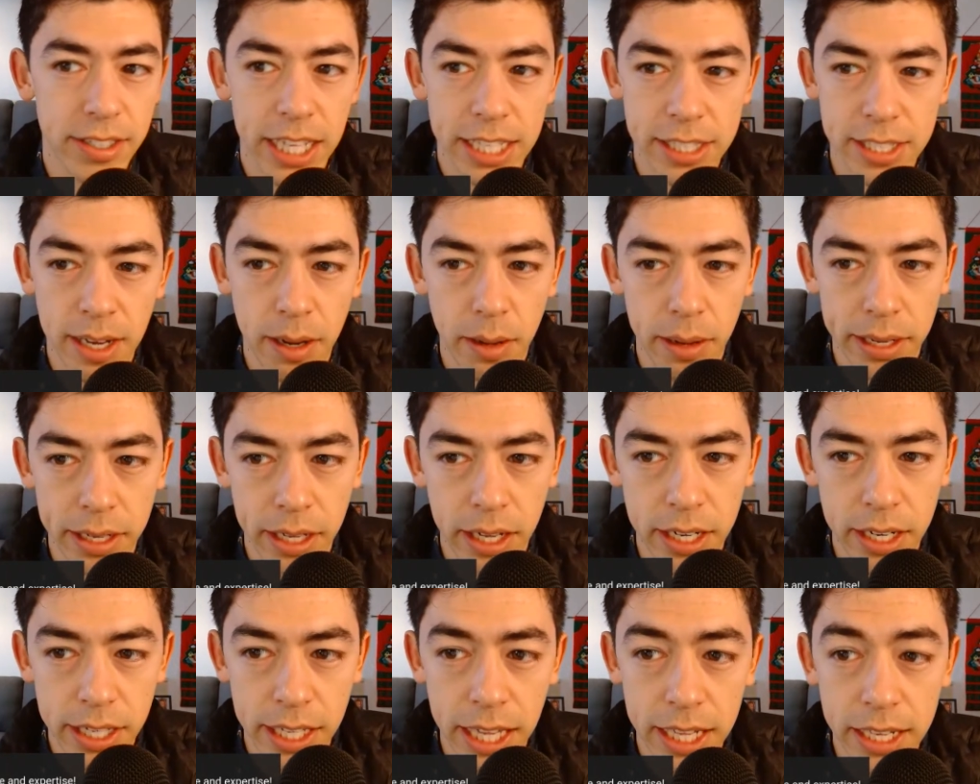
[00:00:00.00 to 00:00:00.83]
That's how I
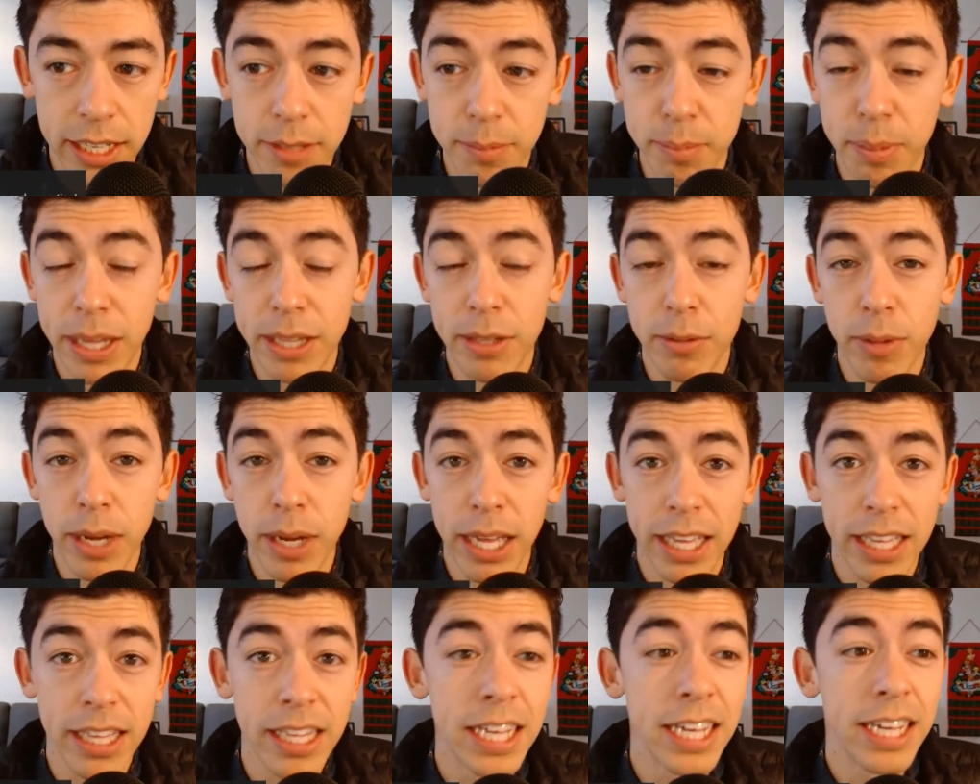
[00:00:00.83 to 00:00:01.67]
got ungated. By the
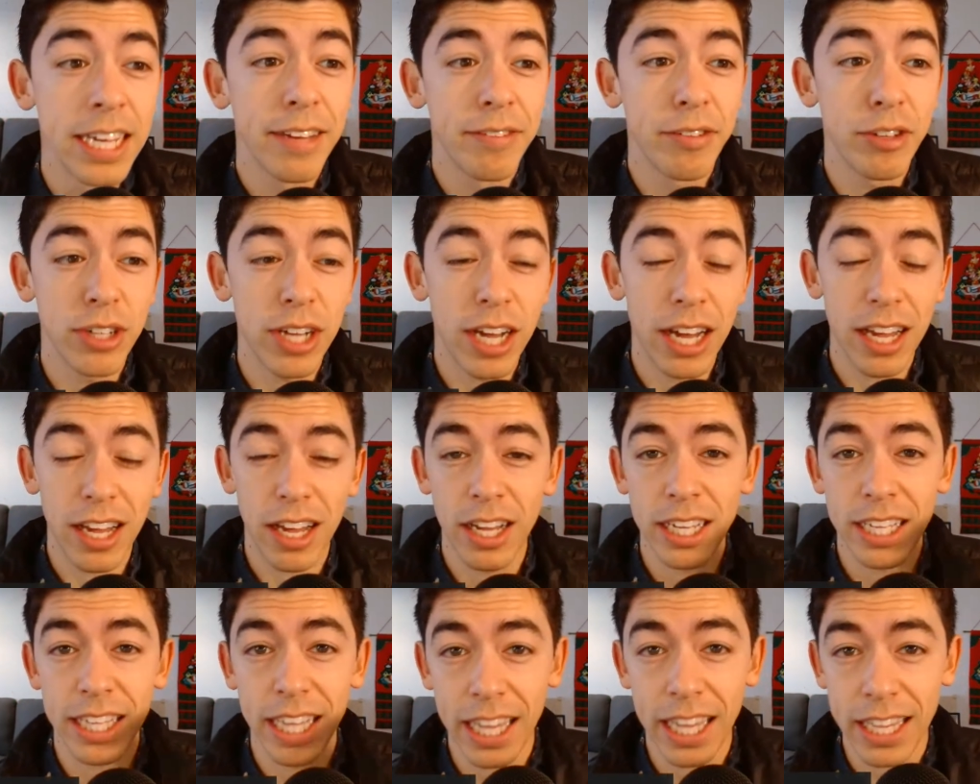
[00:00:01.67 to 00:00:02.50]
way, if you're not
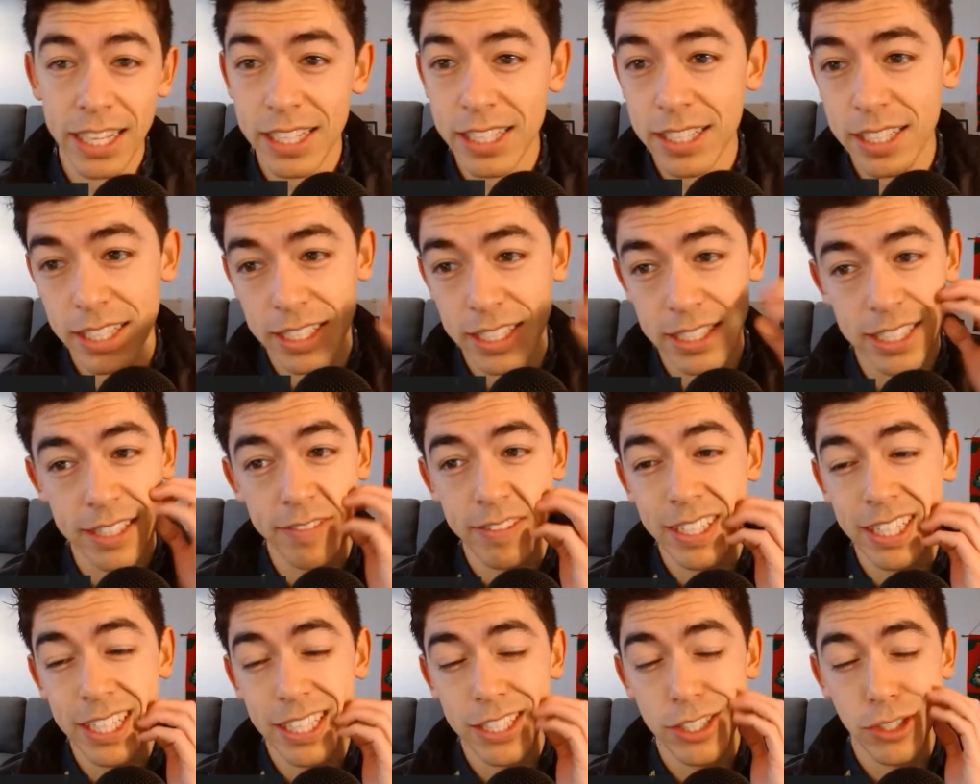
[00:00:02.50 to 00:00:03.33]
ungated in
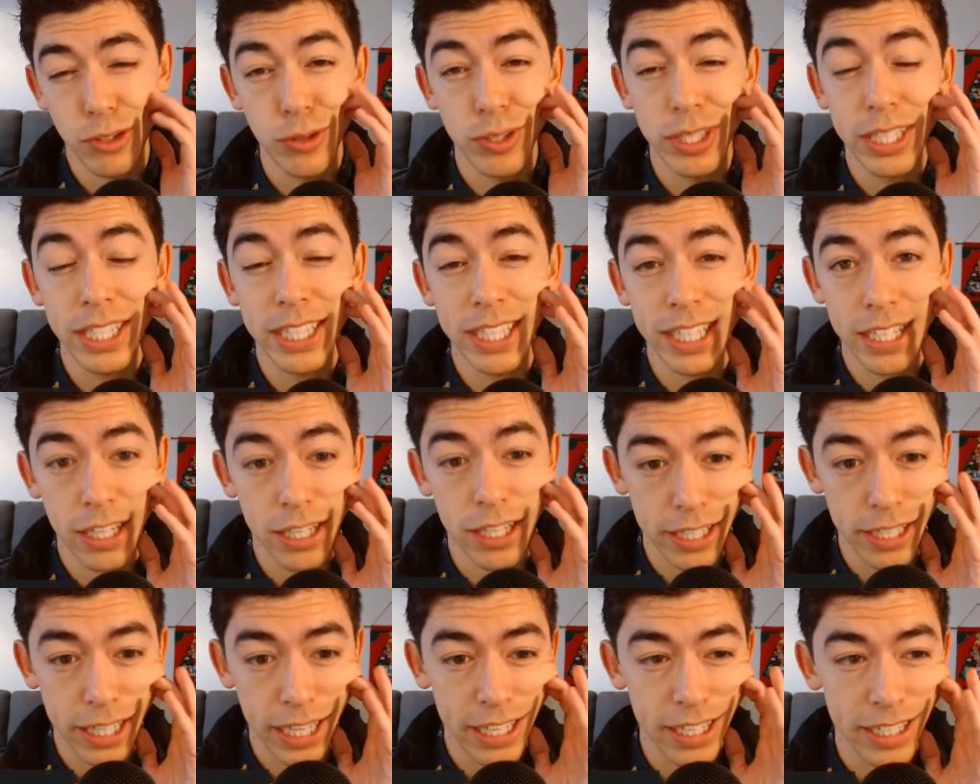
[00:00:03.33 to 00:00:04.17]
DVDs, you need to get
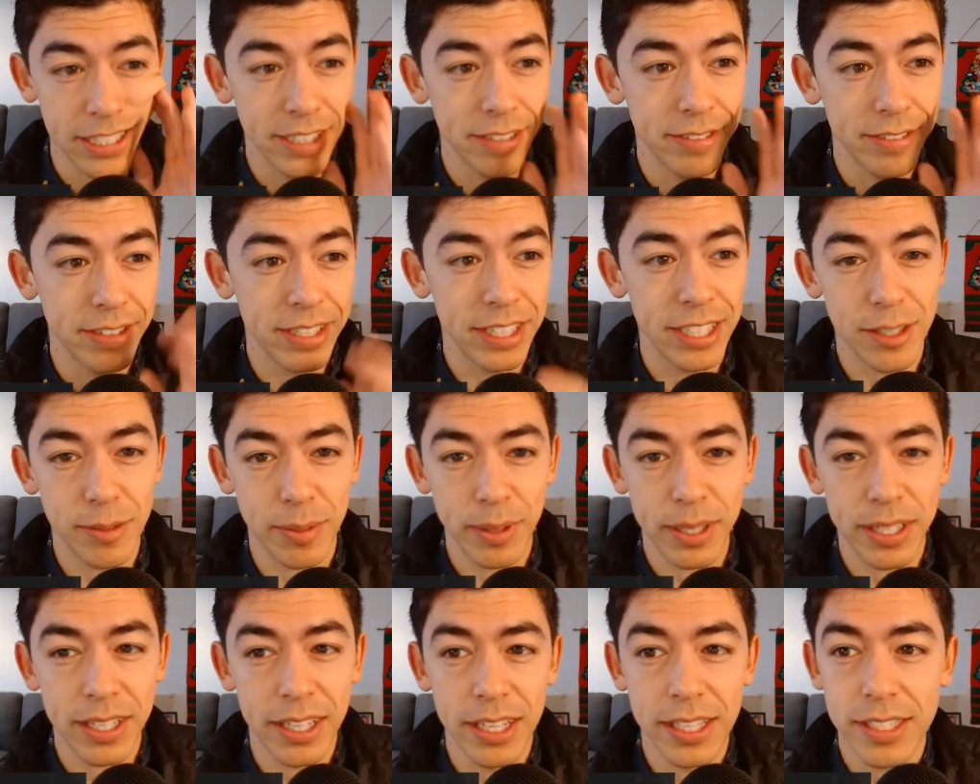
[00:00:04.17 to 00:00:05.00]
ungated in DVDs
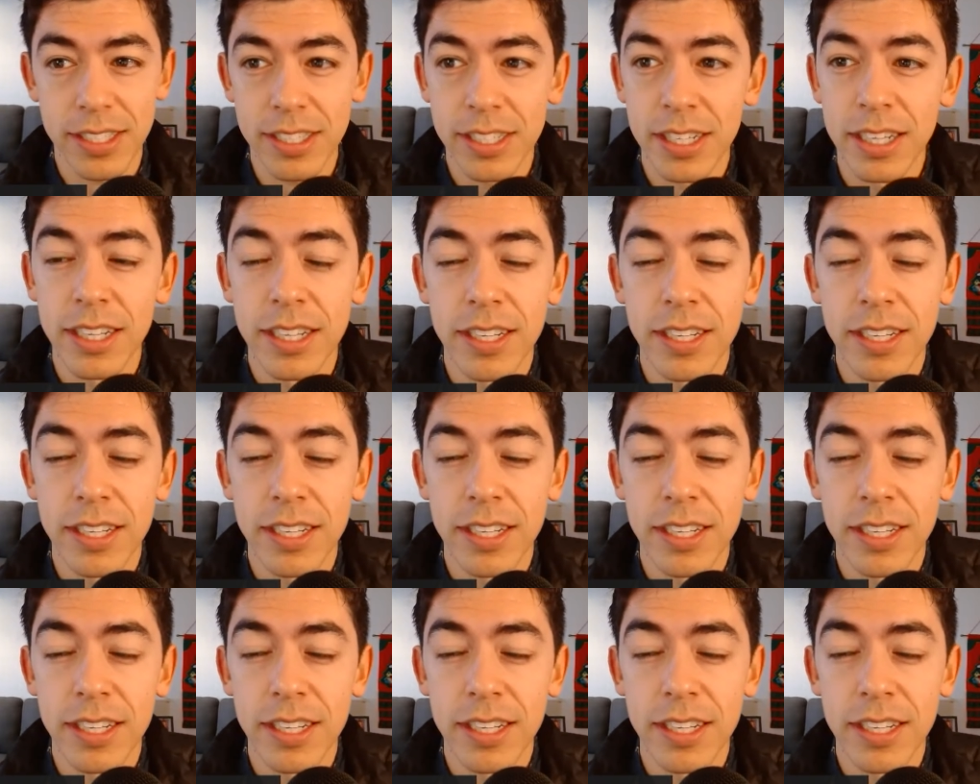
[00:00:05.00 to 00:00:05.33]
because